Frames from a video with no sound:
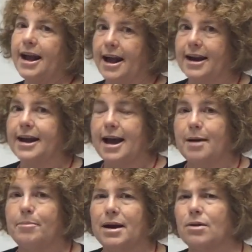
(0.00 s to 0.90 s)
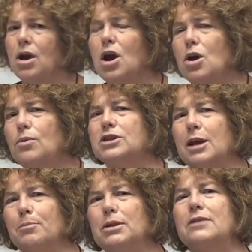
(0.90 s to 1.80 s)
ionic compound, which
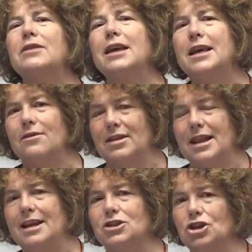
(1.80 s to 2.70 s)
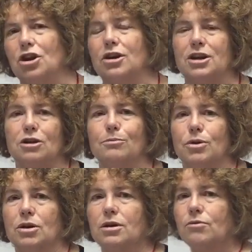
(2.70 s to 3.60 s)
I believe they give in that chart in your
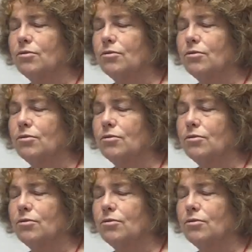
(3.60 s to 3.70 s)
book